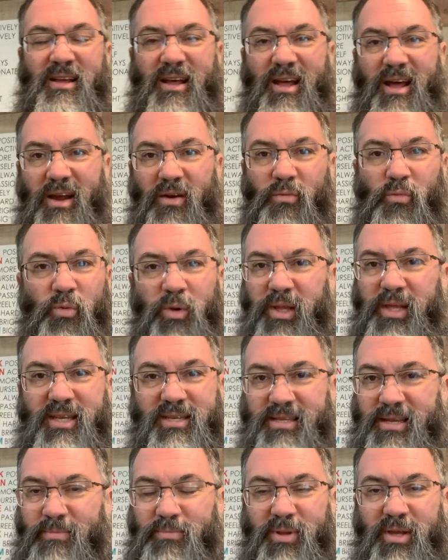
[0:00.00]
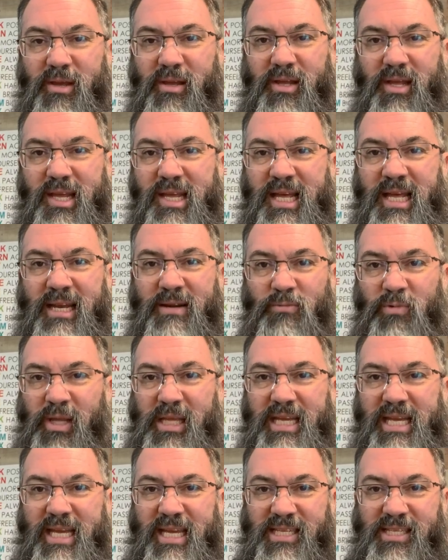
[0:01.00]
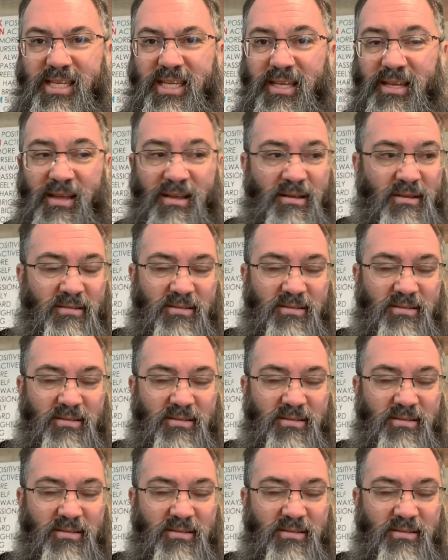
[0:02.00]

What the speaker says: Really simply and really easy,